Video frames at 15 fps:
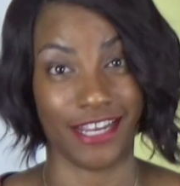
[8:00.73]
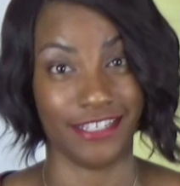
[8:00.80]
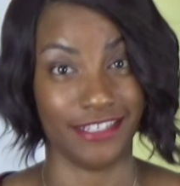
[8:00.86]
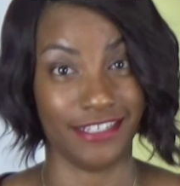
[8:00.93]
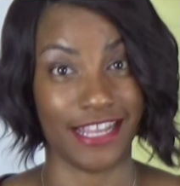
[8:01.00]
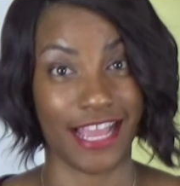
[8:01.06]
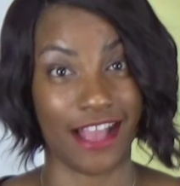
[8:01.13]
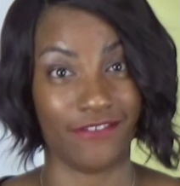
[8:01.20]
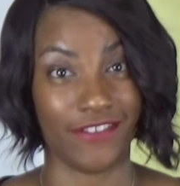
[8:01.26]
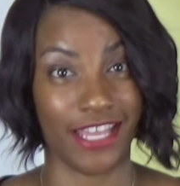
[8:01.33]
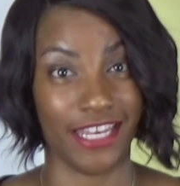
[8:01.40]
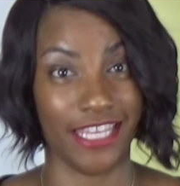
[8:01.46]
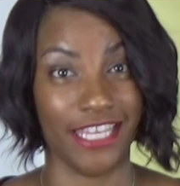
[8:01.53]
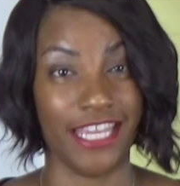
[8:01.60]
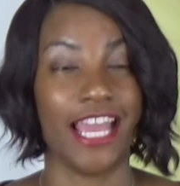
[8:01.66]
I didn't have
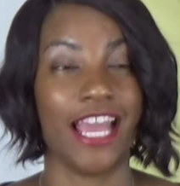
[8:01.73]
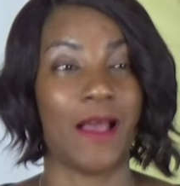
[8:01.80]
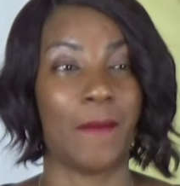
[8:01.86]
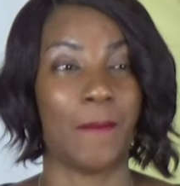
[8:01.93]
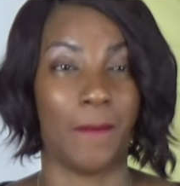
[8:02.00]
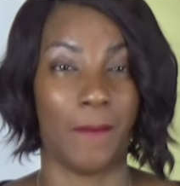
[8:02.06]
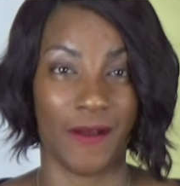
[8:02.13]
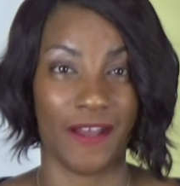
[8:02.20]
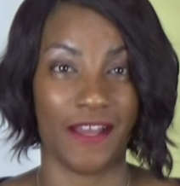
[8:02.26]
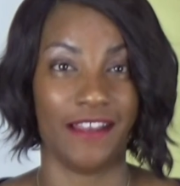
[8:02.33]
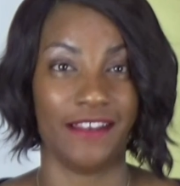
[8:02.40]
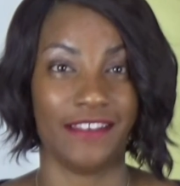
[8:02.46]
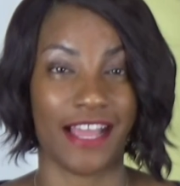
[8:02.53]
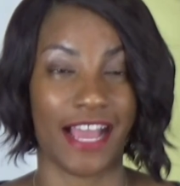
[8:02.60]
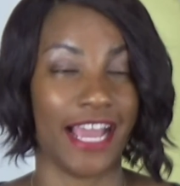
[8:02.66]
any
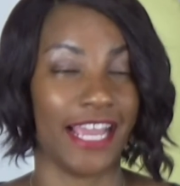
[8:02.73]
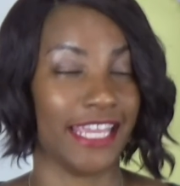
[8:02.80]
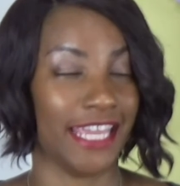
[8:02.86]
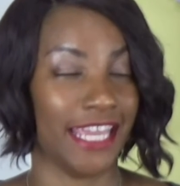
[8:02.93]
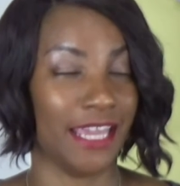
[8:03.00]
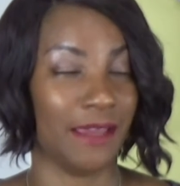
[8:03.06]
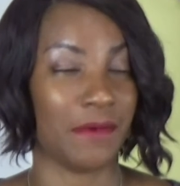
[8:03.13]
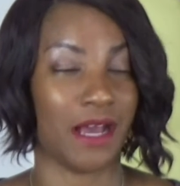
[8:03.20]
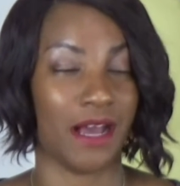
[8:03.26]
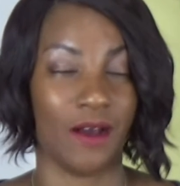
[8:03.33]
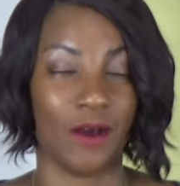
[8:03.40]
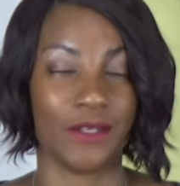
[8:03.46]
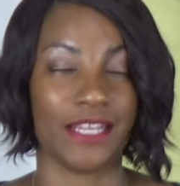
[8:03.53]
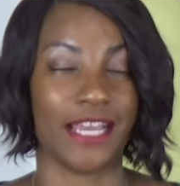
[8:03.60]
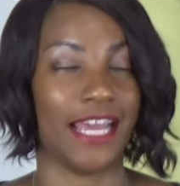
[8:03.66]
but I came
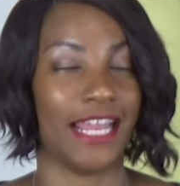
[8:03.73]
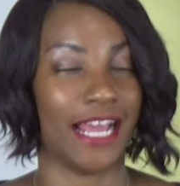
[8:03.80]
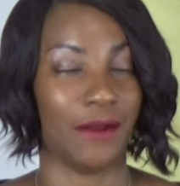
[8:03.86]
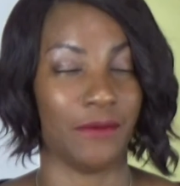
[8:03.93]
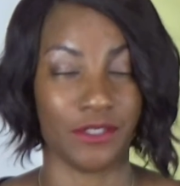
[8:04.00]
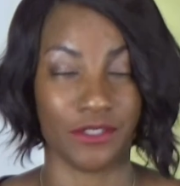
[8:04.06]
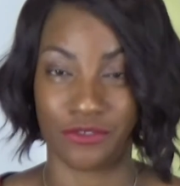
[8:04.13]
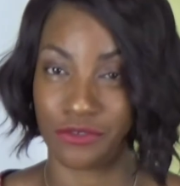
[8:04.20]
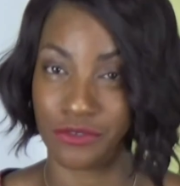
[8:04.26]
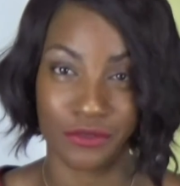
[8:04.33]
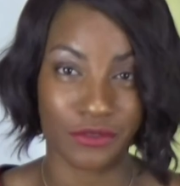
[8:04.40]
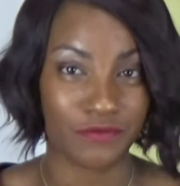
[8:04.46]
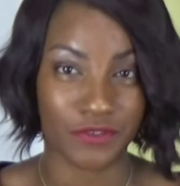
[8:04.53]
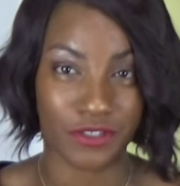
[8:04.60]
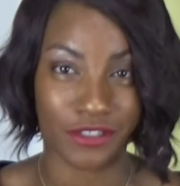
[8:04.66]
out and I was
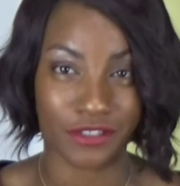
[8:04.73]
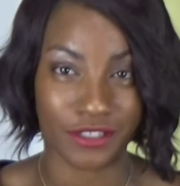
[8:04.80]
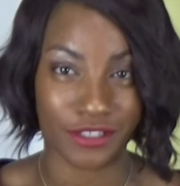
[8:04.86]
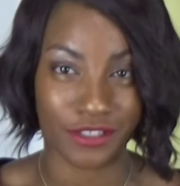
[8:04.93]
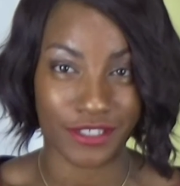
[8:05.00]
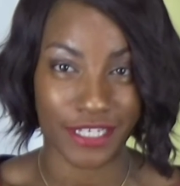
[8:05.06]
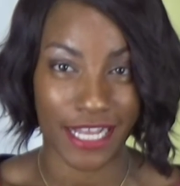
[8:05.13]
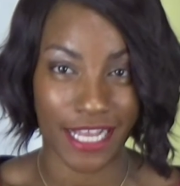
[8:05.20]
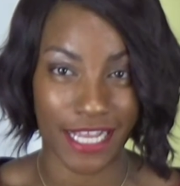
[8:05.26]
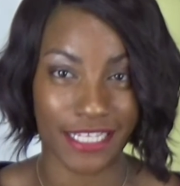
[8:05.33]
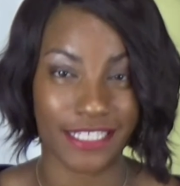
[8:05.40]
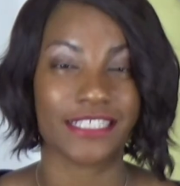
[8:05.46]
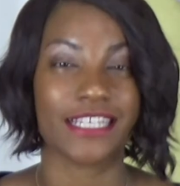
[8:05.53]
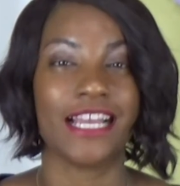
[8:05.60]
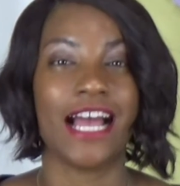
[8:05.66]
truthful to you
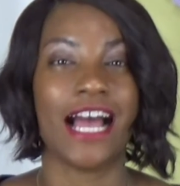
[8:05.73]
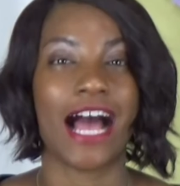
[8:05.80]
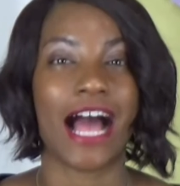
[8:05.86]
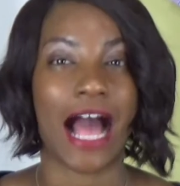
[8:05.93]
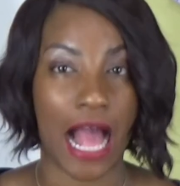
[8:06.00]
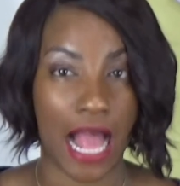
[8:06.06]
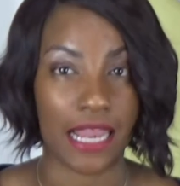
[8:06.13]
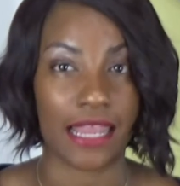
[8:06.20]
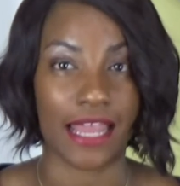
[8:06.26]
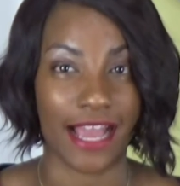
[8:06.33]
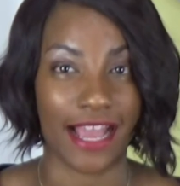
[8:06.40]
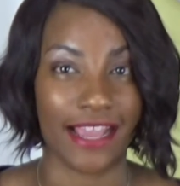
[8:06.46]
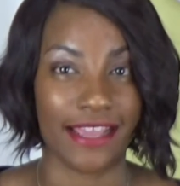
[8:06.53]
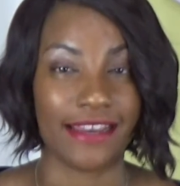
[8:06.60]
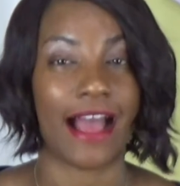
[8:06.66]
guys I
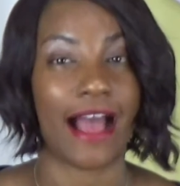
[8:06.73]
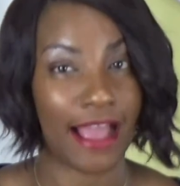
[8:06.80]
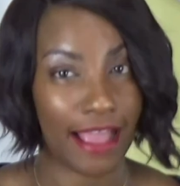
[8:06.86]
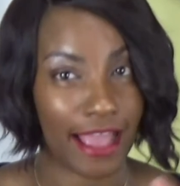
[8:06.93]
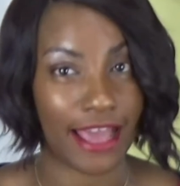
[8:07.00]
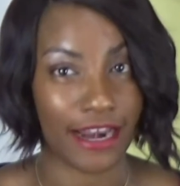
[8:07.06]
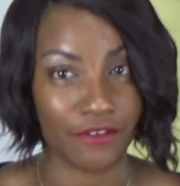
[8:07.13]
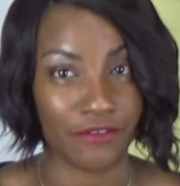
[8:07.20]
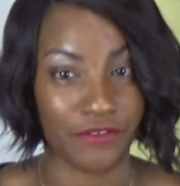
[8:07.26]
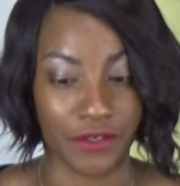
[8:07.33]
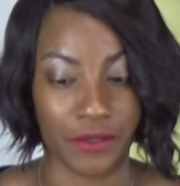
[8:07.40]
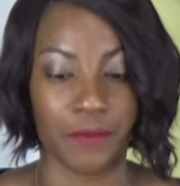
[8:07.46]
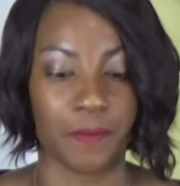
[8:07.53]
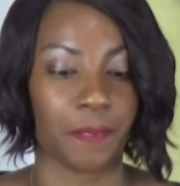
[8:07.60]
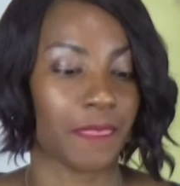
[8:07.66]
lied I had a
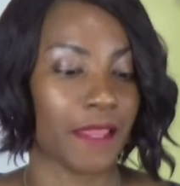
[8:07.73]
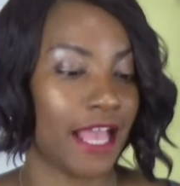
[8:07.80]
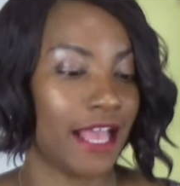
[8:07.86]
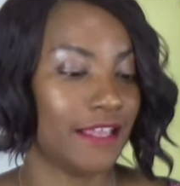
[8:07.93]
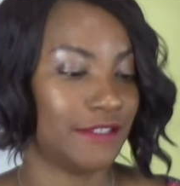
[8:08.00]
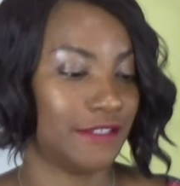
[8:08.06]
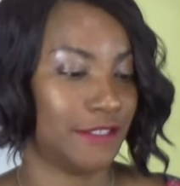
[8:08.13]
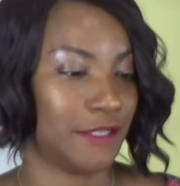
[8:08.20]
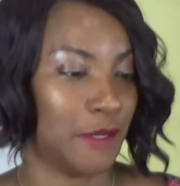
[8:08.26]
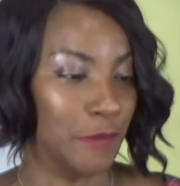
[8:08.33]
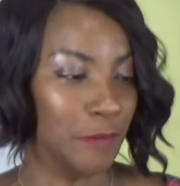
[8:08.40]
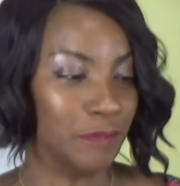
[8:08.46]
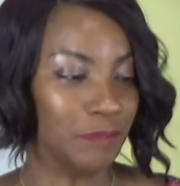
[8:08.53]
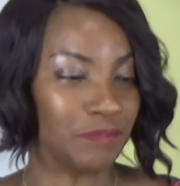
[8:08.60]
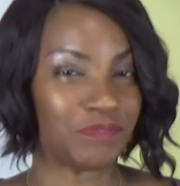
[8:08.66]
few so
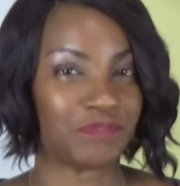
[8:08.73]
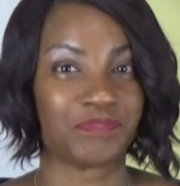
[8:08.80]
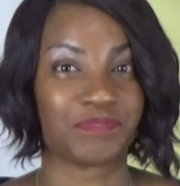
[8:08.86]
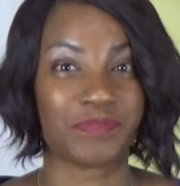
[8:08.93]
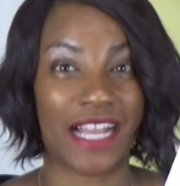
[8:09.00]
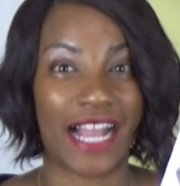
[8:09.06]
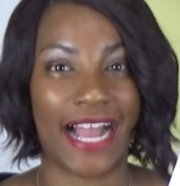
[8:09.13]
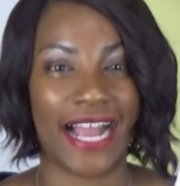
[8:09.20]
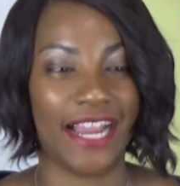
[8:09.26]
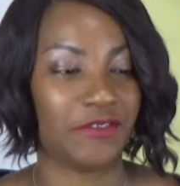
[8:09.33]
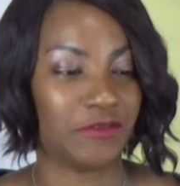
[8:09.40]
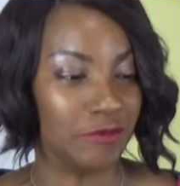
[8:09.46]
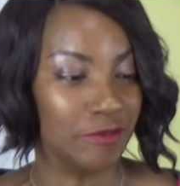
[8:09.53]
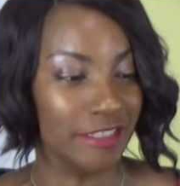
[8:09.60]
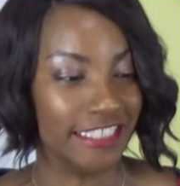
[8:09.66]
I
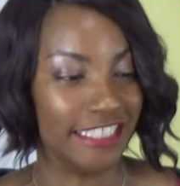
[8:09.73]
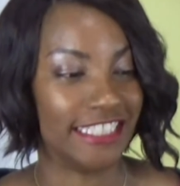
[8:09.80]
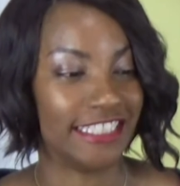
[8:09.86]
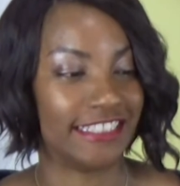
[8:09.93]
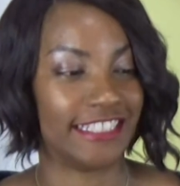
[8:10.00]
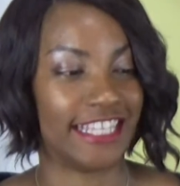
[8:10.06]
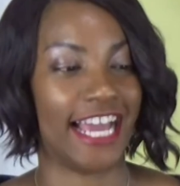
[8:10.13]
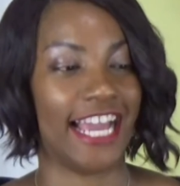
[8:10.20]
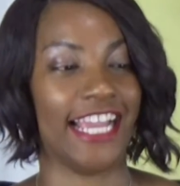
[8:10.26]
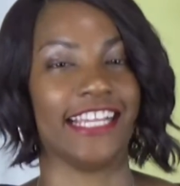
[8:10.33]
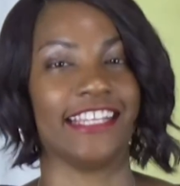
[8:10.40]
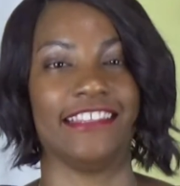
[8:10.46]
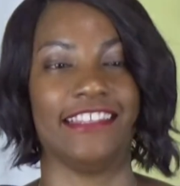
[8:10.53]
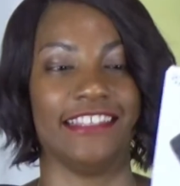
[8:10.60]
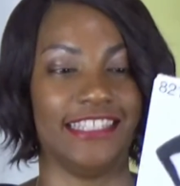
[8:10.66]
really
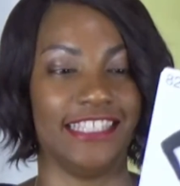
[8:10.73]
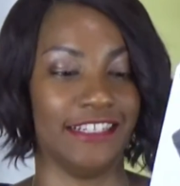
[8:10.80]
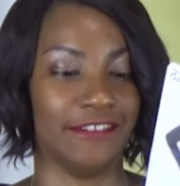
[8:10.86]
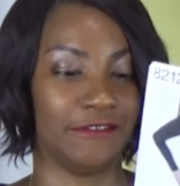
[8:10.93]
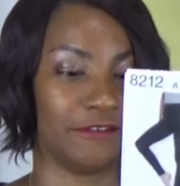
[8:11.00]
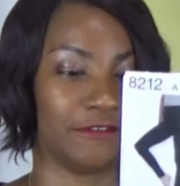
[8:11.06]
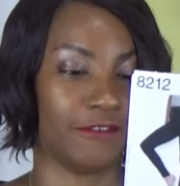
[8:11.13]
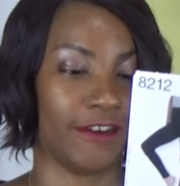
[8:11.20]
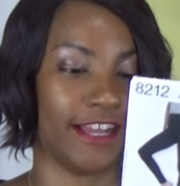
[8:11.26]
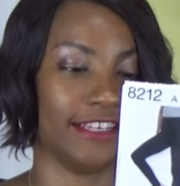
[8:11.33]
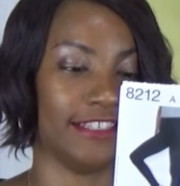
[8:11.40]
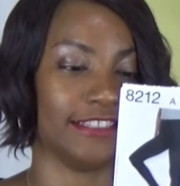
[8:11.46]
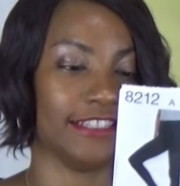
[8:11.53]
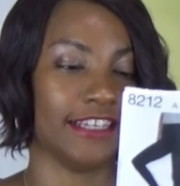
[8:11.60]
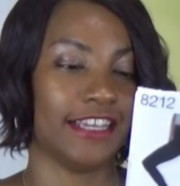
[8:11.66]
like the different